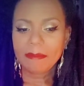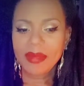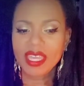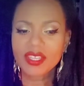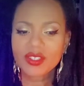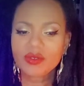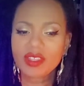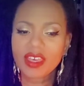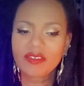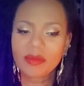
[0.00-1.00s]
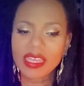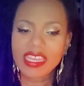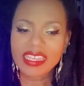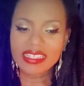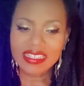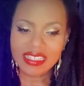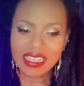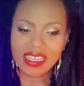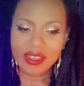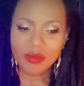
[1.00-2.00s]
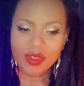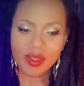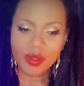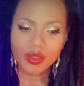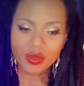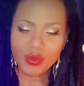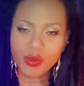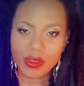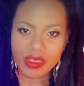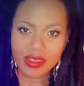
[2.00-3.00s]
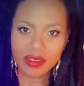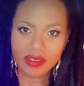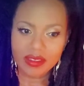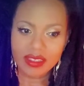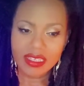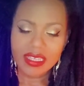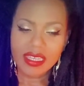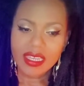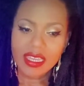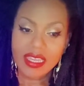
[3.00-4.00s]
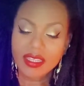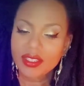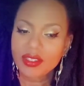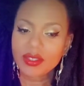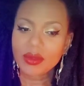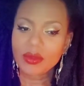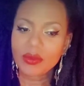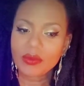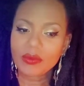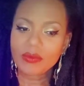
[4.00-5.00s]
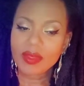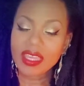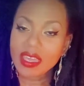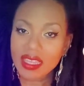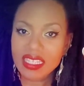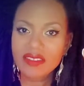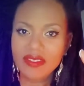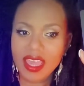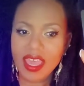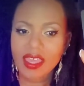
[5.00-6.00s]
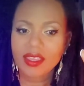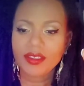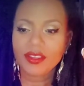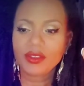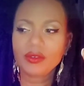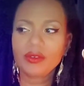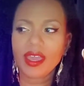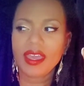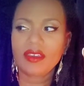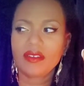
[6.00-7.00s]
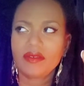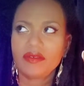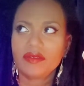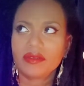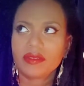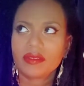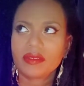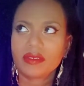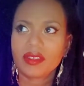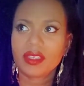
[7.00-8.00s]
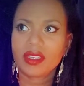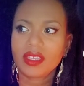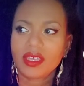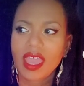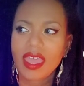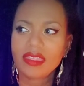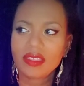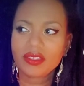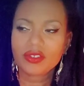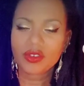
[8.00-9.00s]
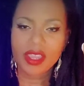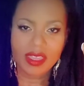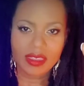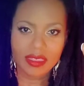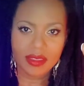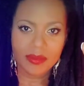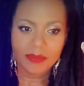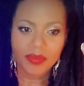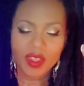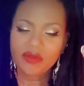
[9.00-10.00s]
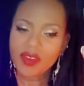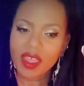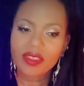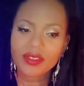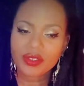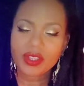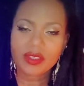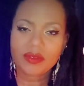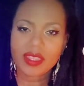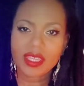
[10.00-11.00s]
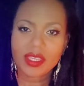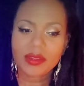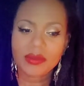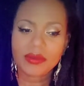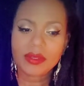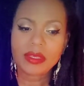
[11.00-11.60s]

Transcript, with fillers: because you love being in sync with your truth. And so, because of that, you have had the strength, you found the strength within you